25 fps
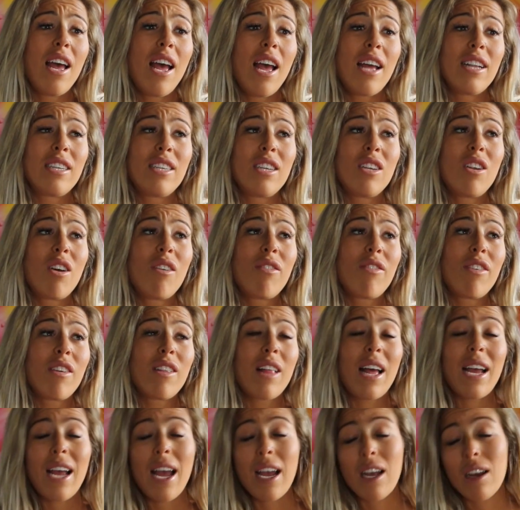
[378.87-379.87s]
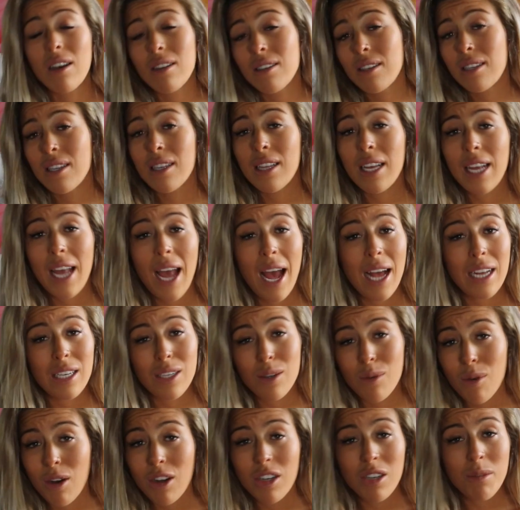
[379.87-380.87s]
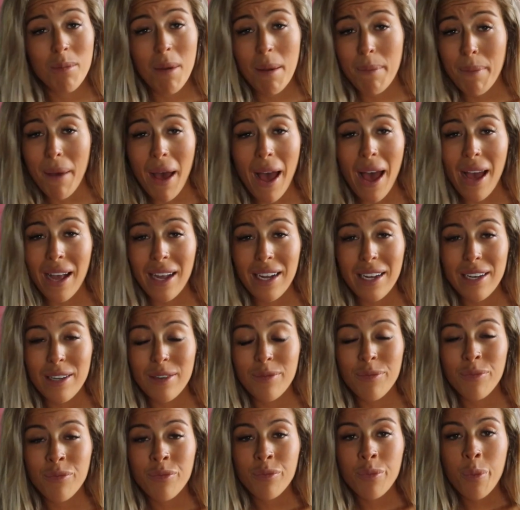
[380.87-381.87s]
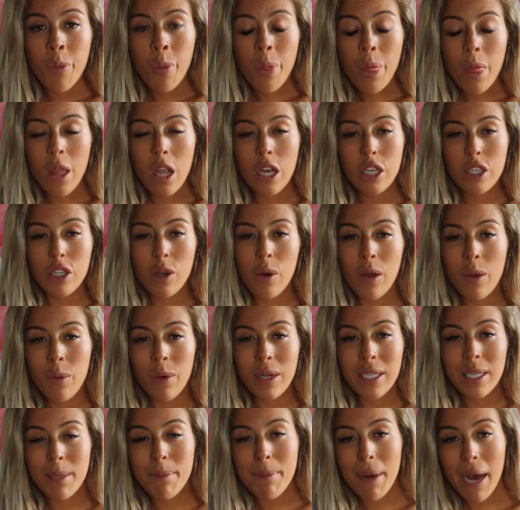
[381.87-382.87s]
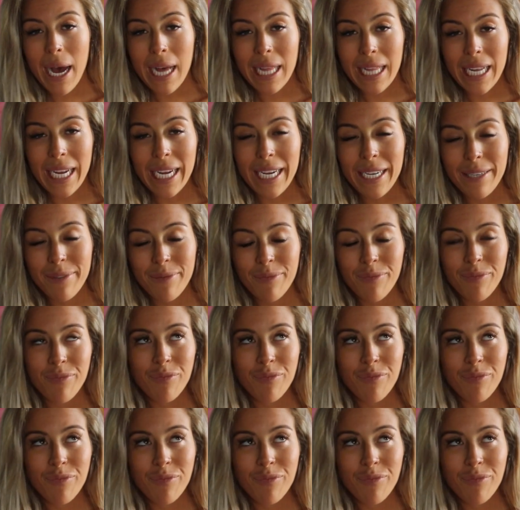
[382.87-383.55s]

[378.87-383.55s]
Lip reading: and to not feel like I constantly had to watch my back. So we went to Bali,